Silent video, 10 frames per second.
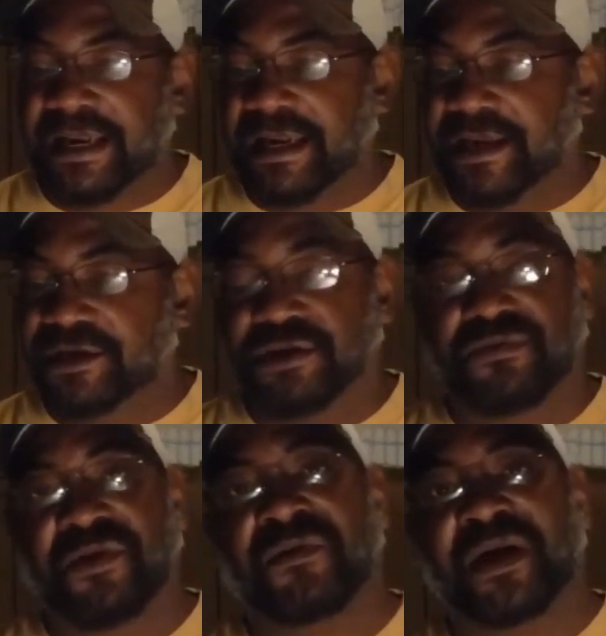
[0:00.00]
and your
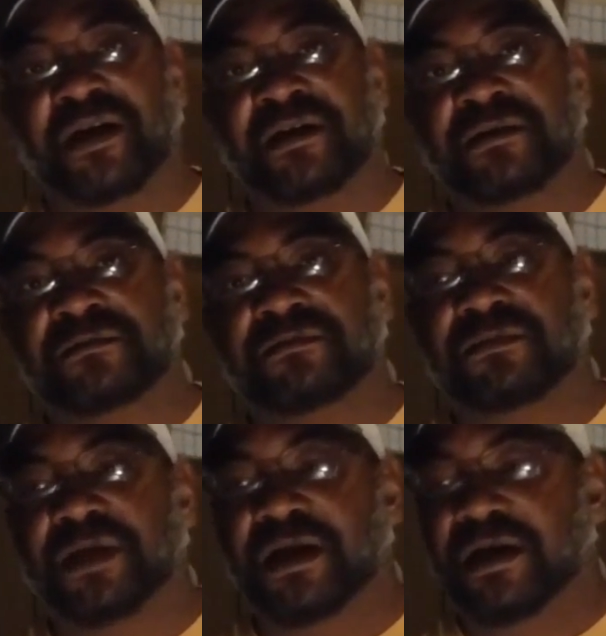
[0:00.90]
three way
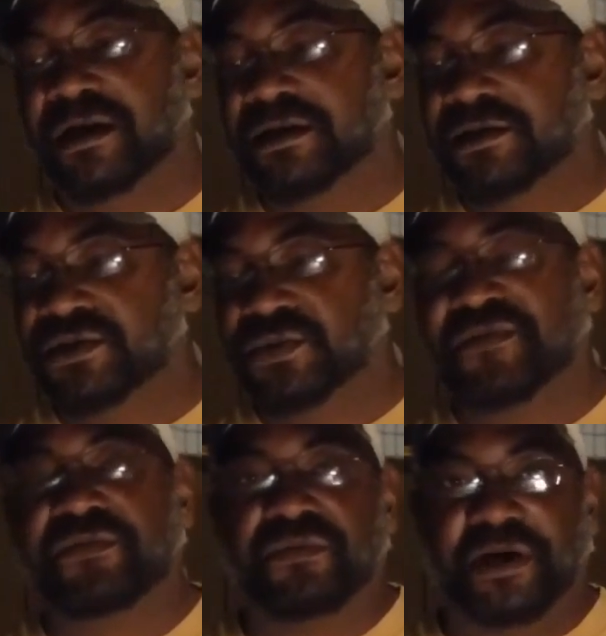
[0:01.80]
uh,
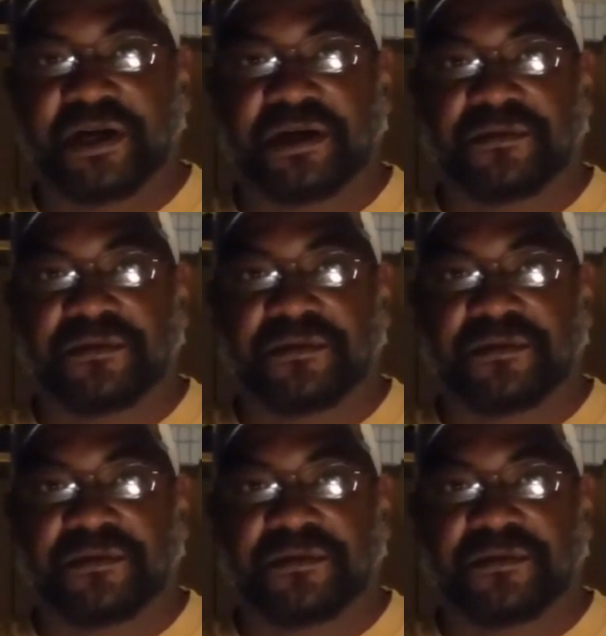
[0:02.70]
swivel rig.